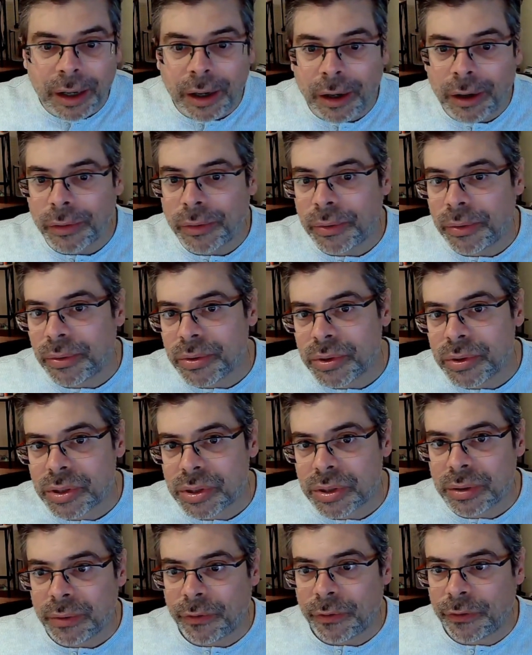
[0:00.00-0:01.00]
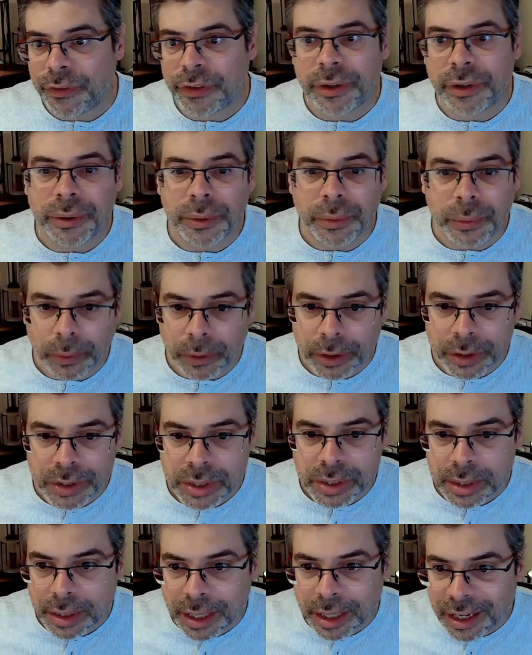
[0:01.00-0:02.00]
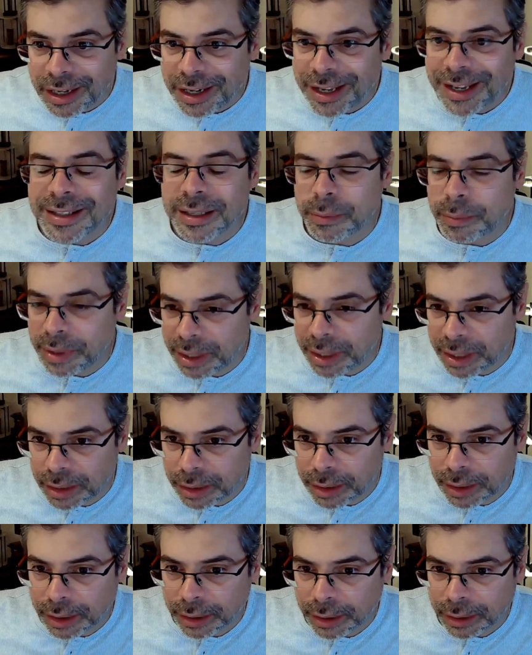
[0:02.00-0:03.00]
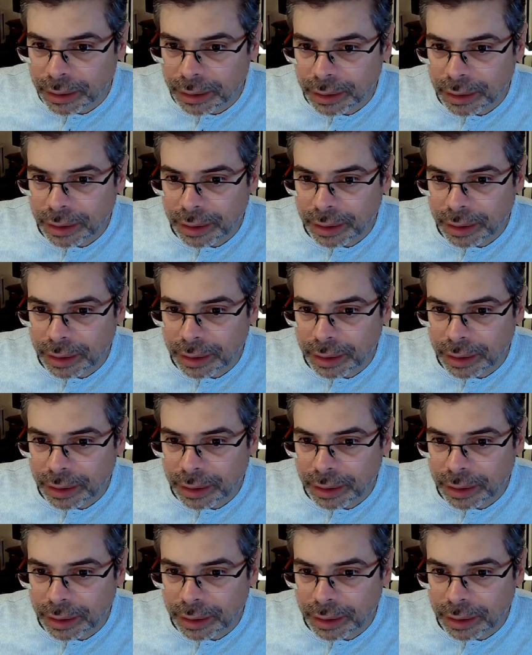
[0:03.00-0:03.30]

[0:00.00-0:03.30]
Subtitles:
All those filler words, they need to be in there.